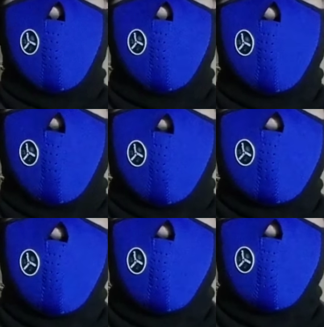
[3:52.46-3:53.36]
res
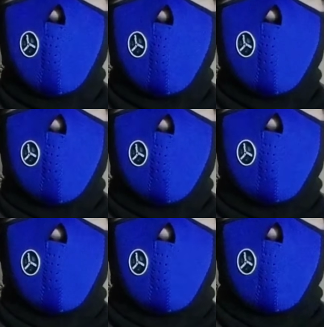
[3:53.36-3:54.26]
for
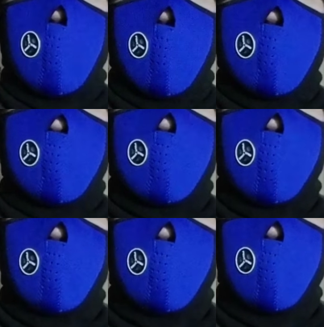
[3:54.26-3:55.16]
dual lens.
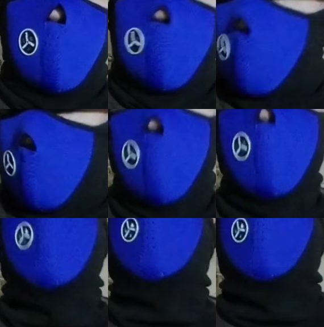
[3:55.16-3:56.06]

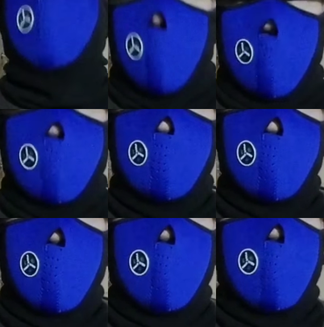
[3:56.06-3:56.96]
Anyway,
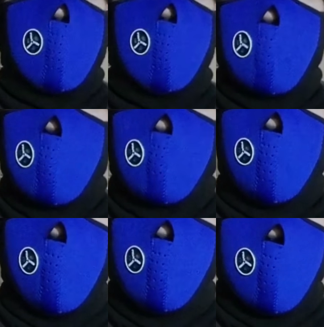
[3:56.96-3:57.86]
I'm just
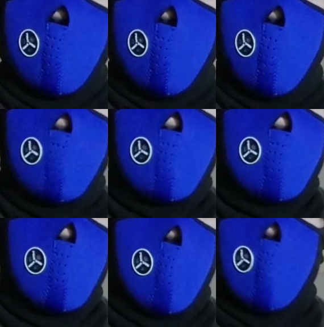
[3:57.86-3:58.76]
rambling now.
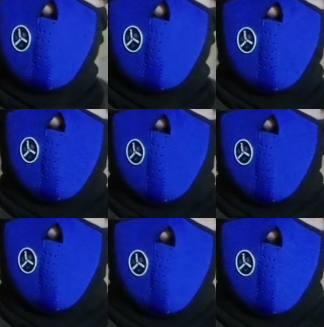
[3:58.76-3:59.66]

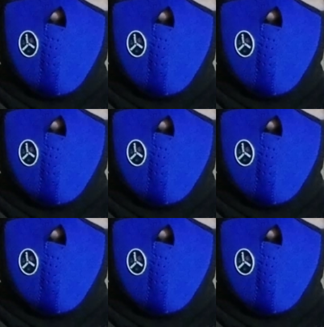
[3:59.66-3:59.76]
Uh,